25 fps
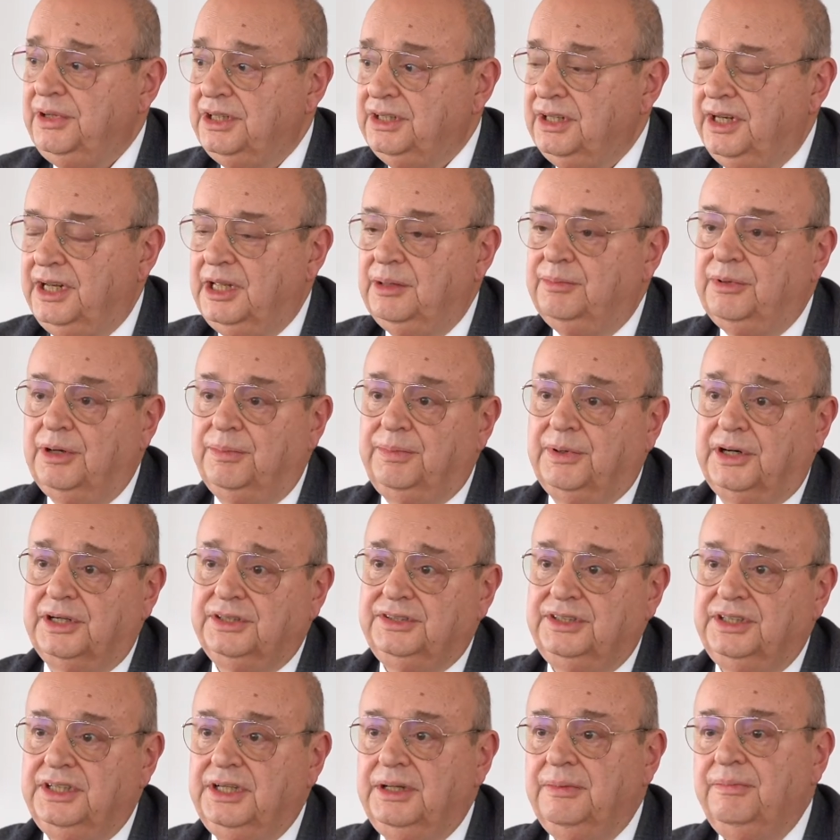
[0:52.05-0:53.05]
the Labour
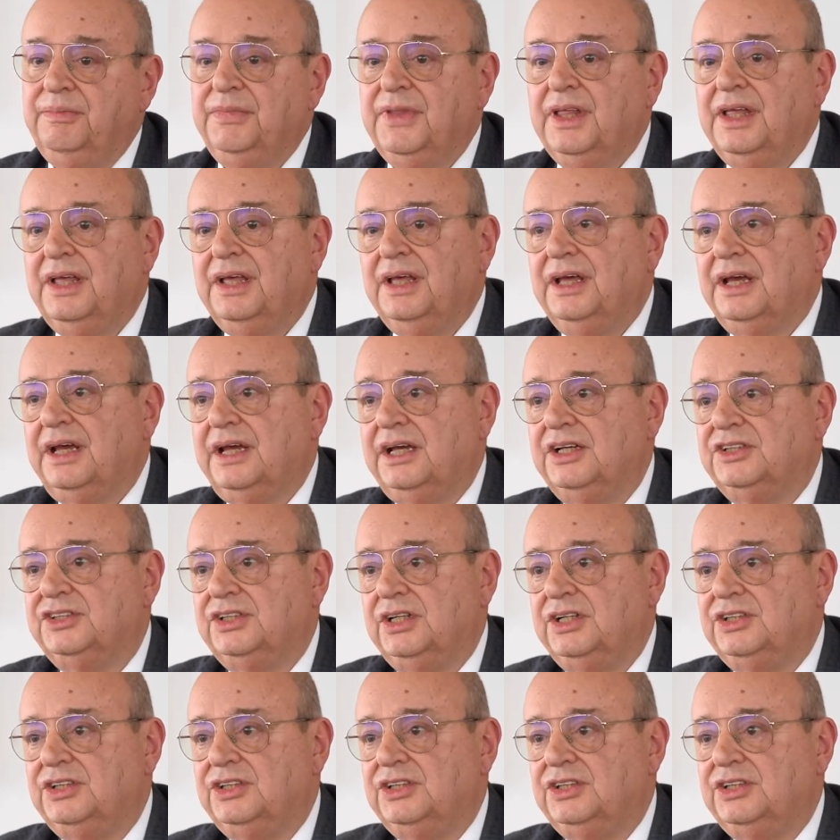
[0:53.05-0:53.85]
Party has a